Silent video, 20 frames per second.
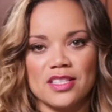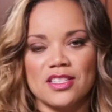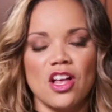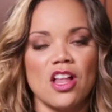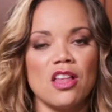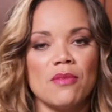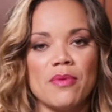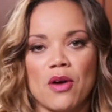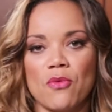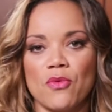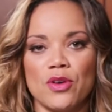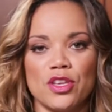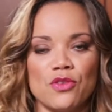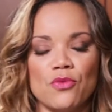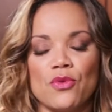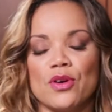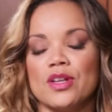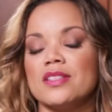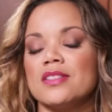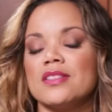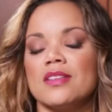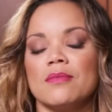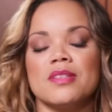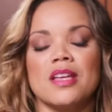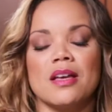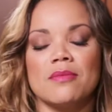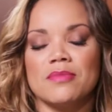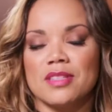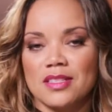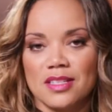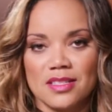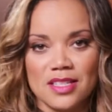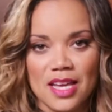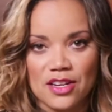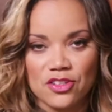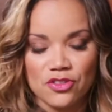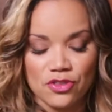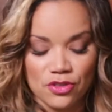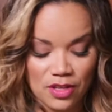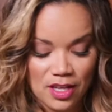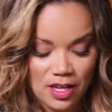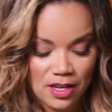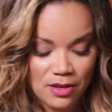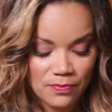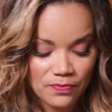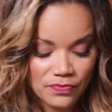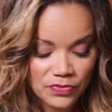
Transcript: It's all about what you want. Sometimes it's a texture thing.